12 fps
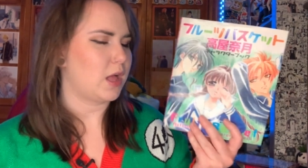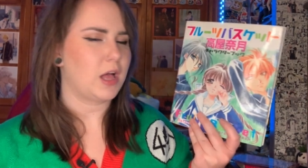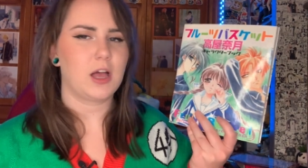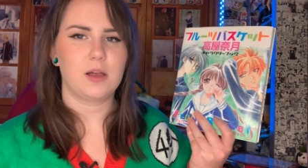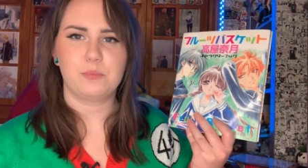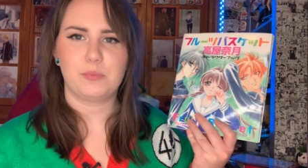
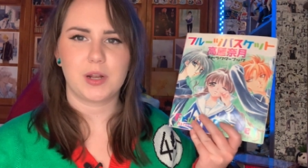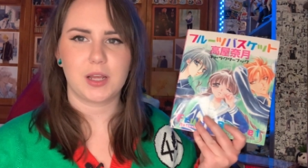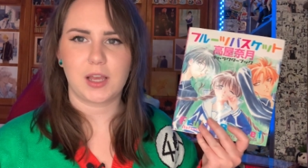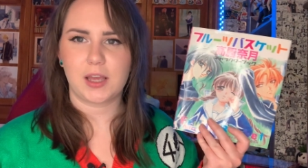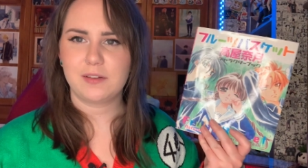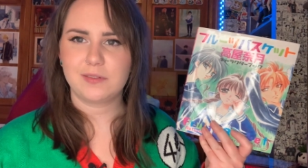Um, but I
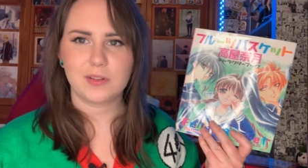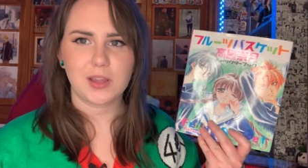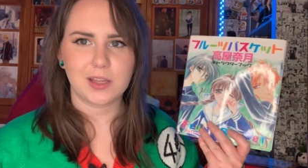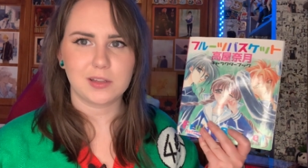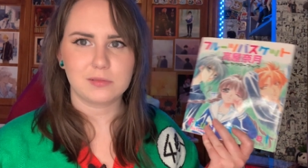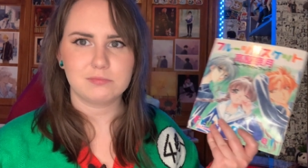got it for
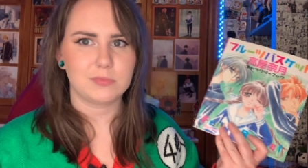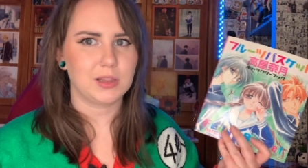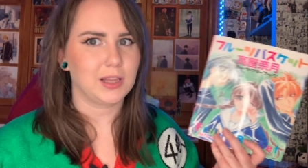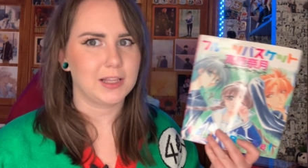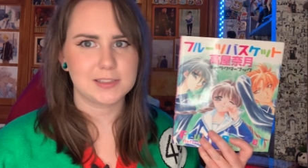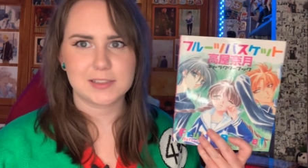like
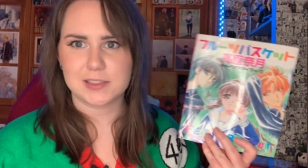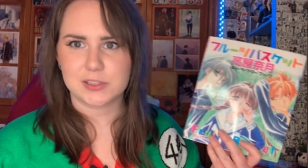less than